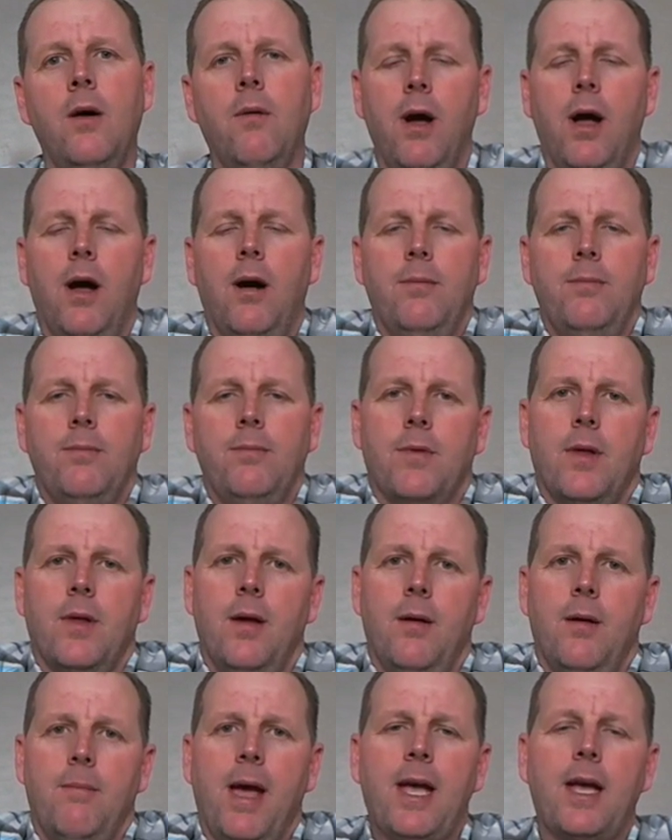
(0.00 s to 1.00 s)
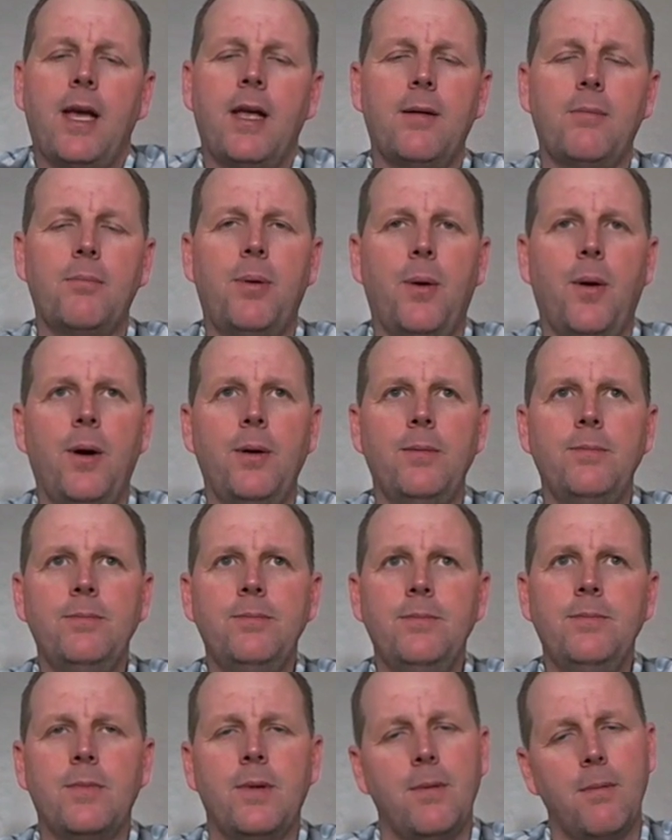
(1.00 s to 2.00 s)
Well, make it
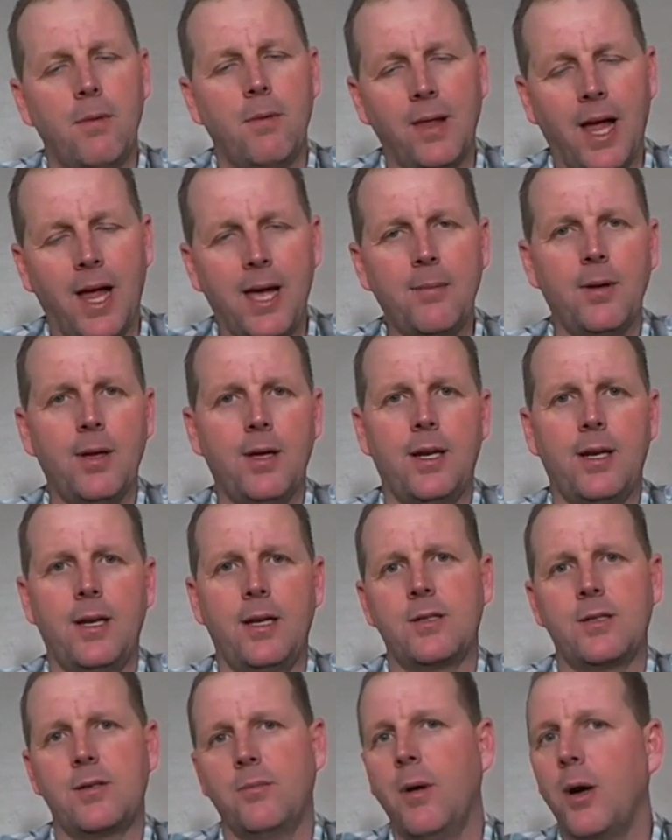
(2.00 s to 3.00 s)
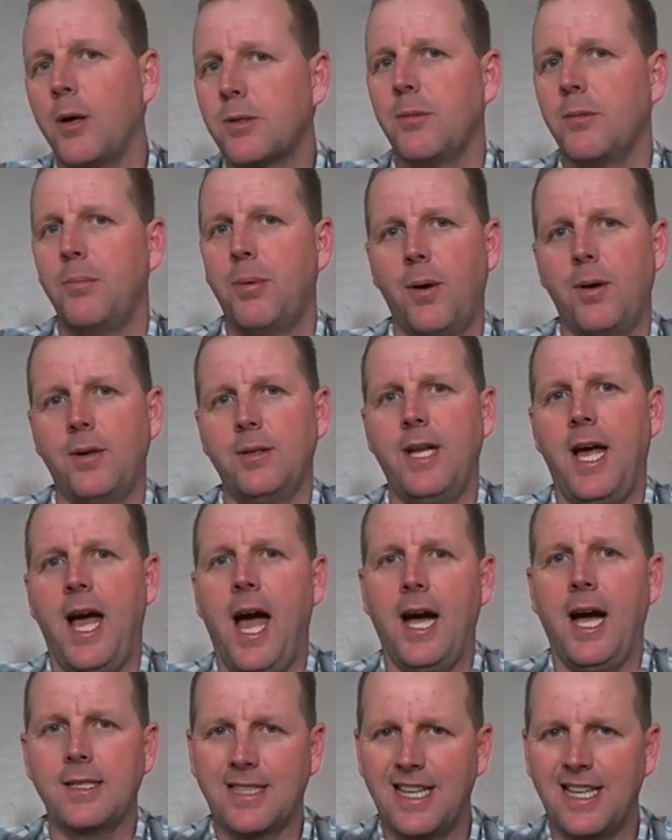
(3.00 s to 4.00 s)
important. Label it as the most important
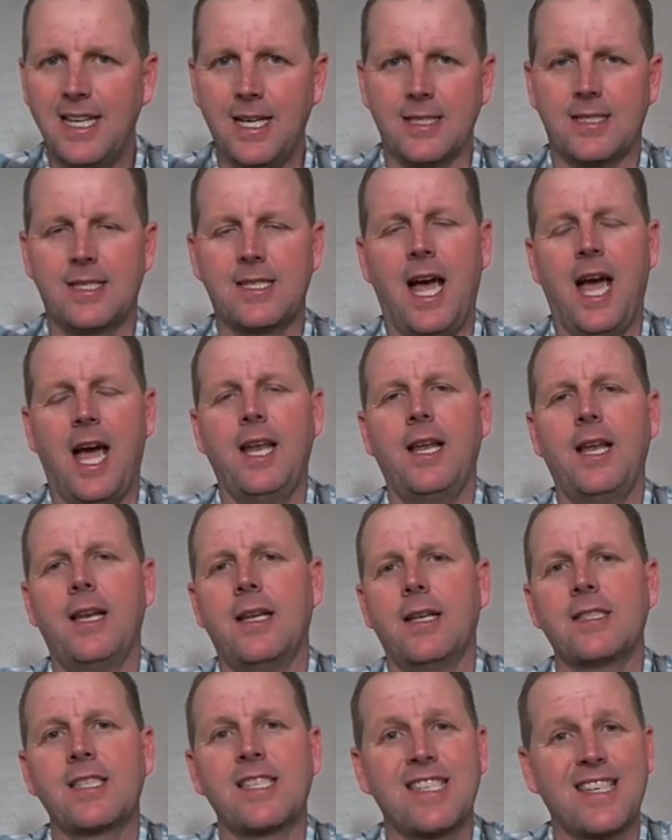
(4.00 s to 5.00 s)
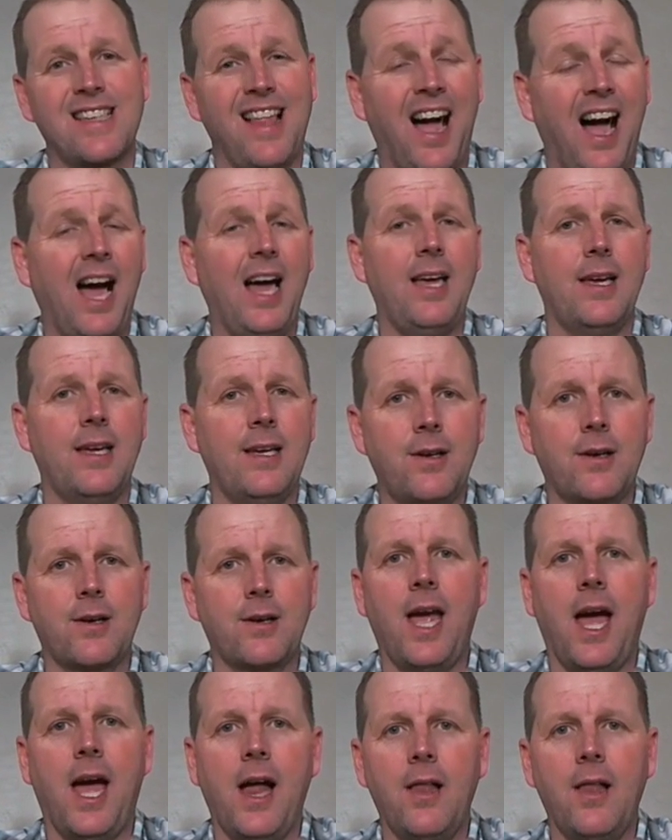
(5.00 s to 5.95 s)
task. Assign it a slot in your